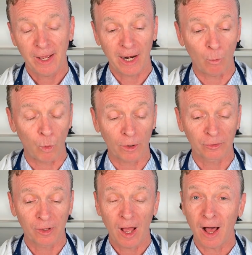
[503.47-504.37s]
And it
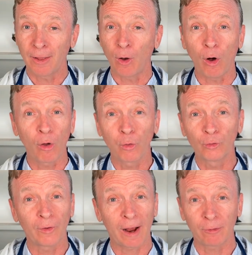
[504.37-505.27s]
works on all
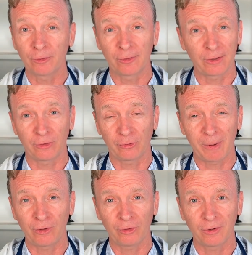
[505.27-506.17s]
those viruses I just
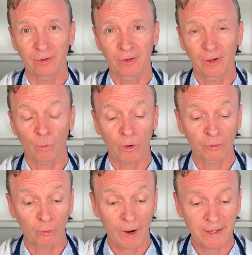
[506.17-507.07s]
mentioned. It
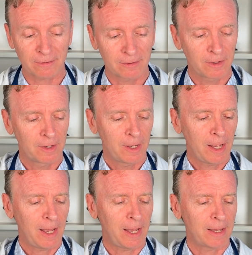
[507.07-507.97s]
works great.
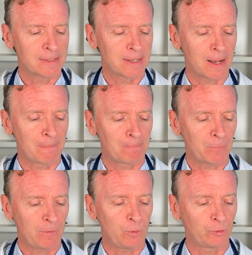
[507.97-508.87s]
And um,
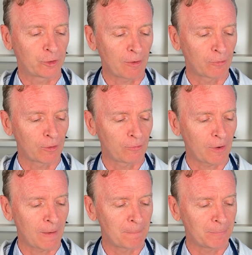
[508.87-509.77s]
if you suffer
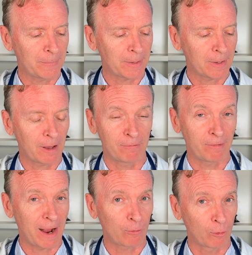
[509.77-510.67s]
from a
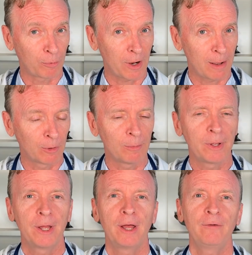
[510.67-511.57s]
viral problem,
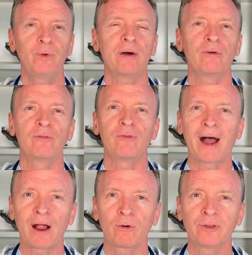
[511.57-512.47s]
if you have a
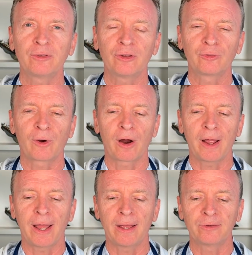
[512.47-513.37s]
virus as far
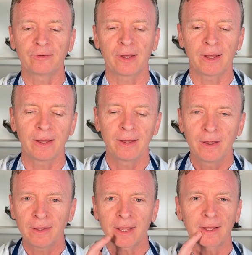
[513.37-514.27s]
as uh,
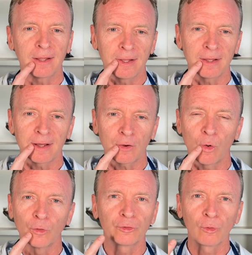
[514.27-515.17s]
like a, a
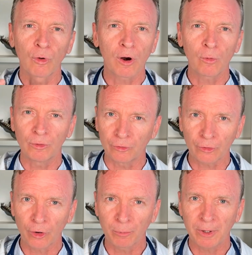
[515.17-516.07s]
cold sore, which is
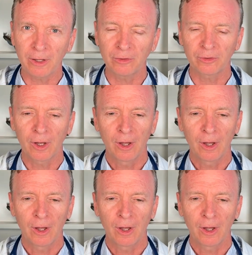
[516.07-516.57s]
herpes,